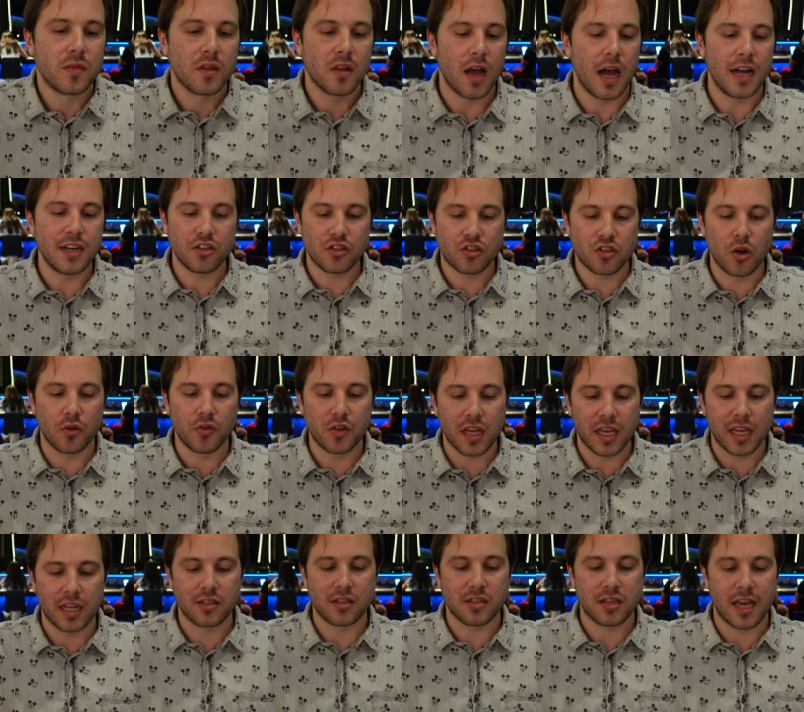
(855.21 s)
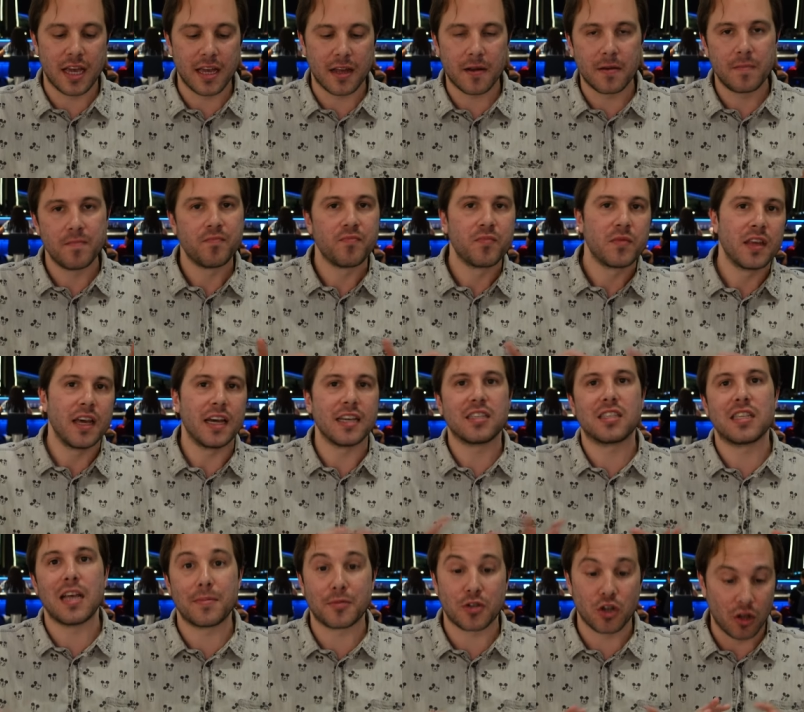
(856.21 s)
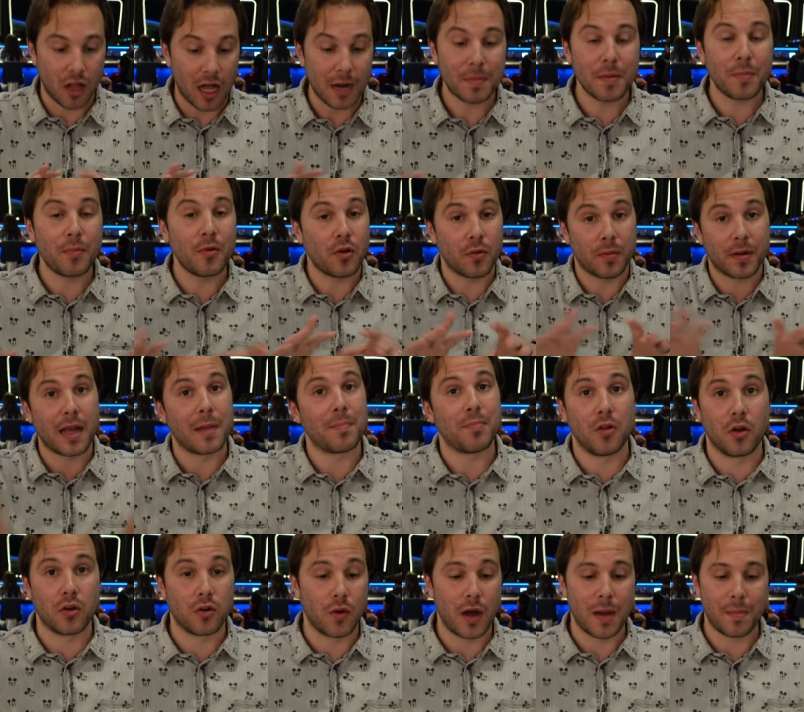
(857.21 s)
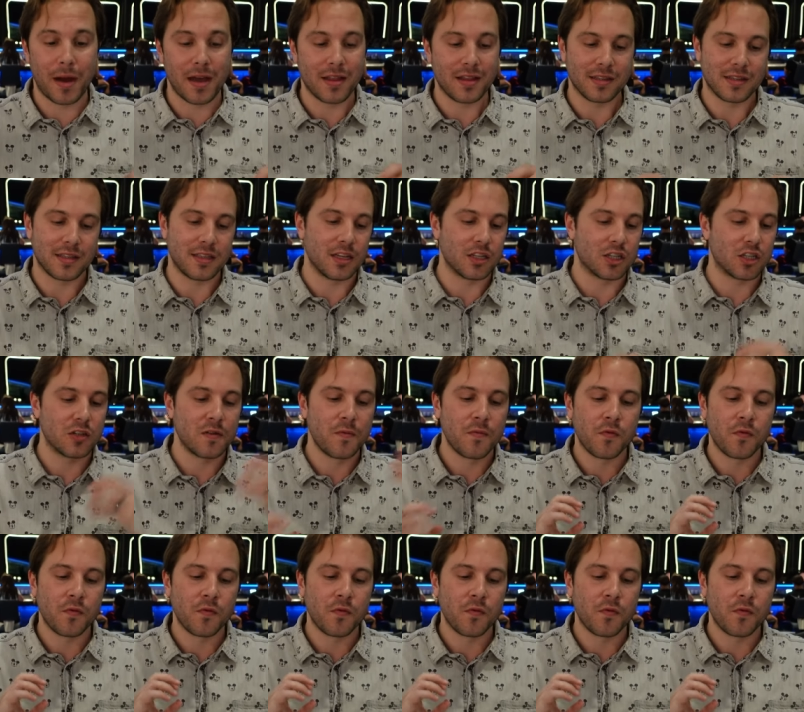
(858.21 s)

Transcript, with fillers: I just don't think it's like exceptional. A lot of people get blown away by this dish.